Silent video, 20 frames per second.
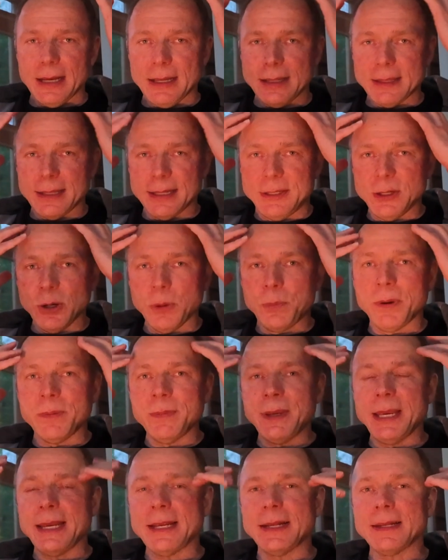the
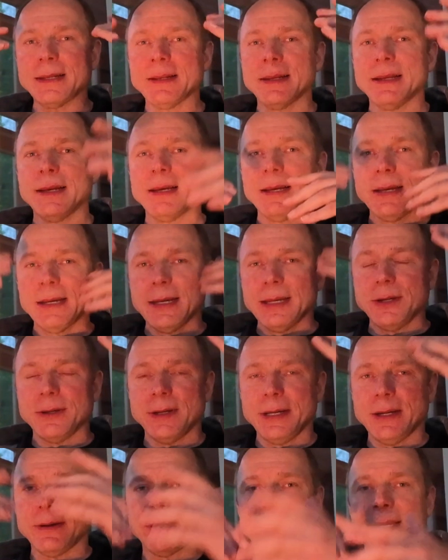dopamine,
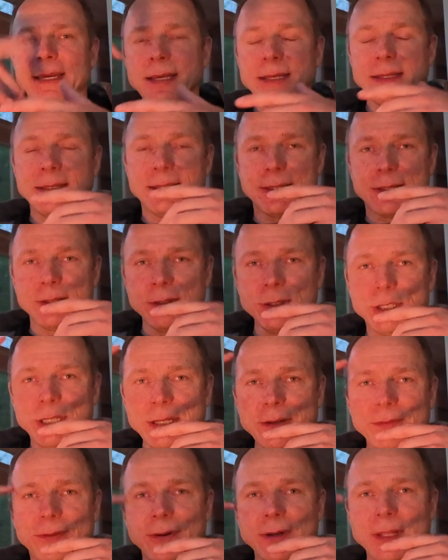you're
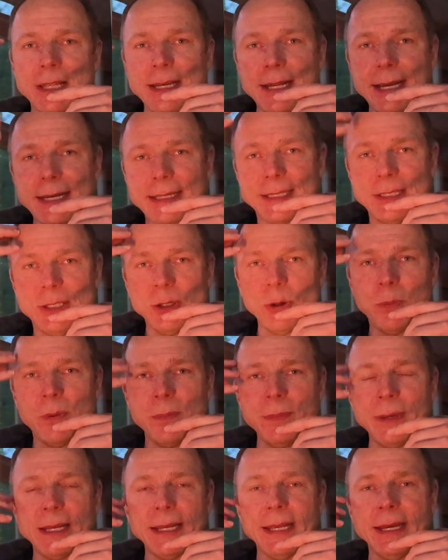searching for the next
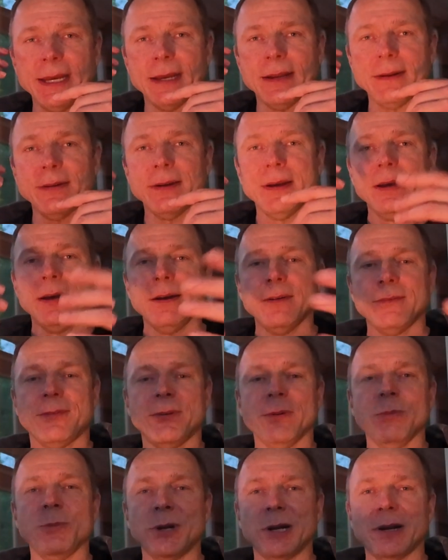dopamine hit
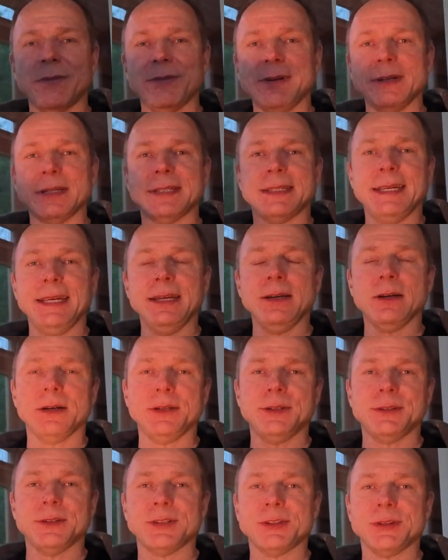from whatever you're seeing
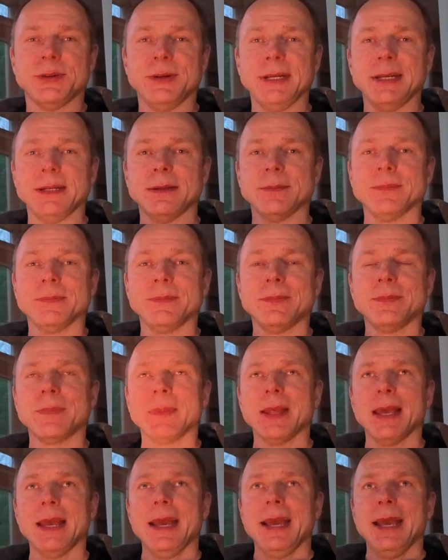on your screen.
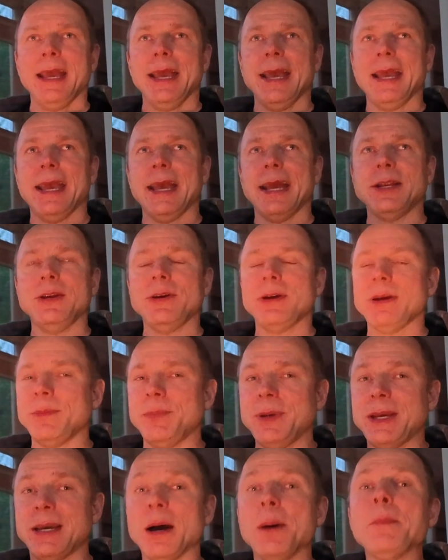And you
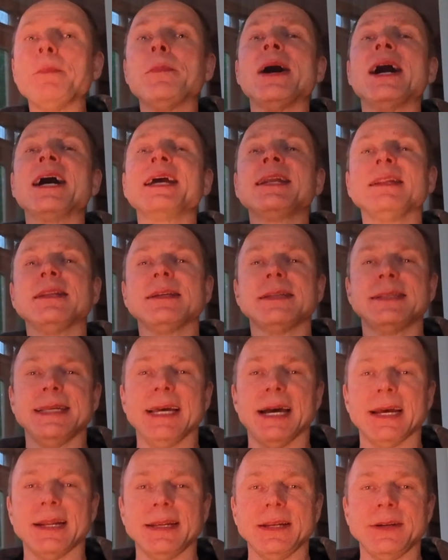become mindless
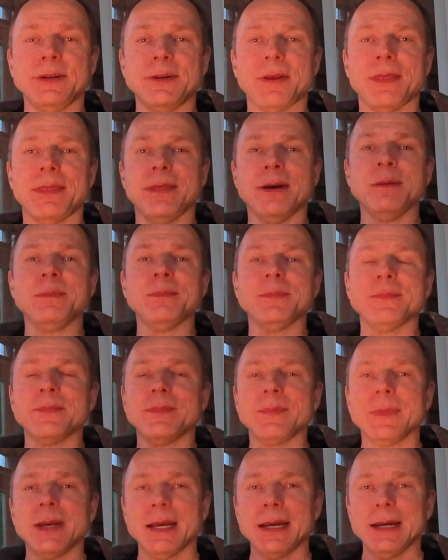at it, and your
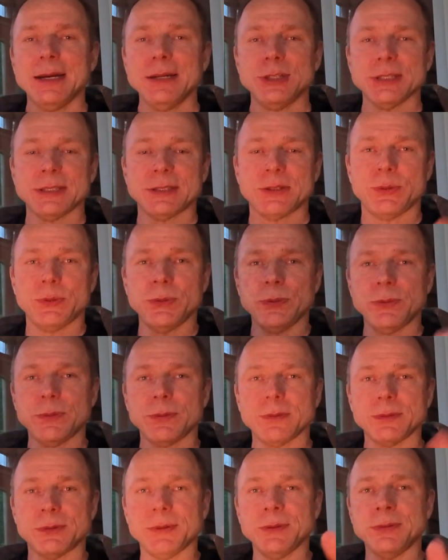thumb just
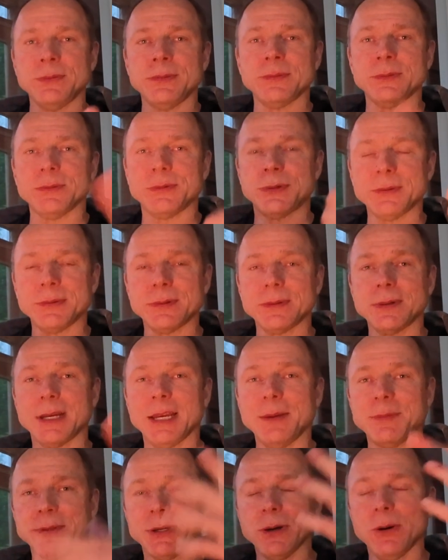
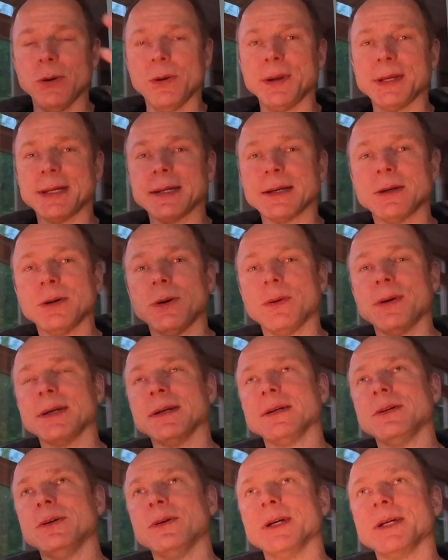keeps going and going
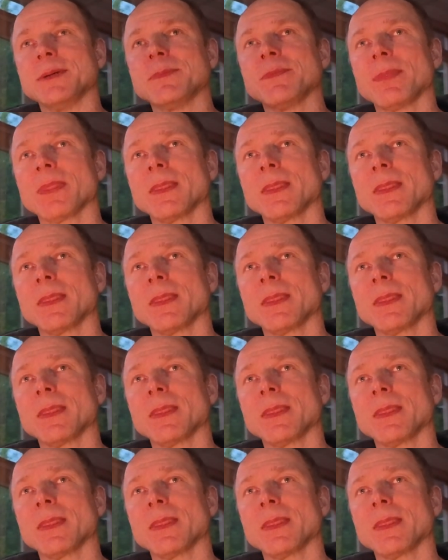and going.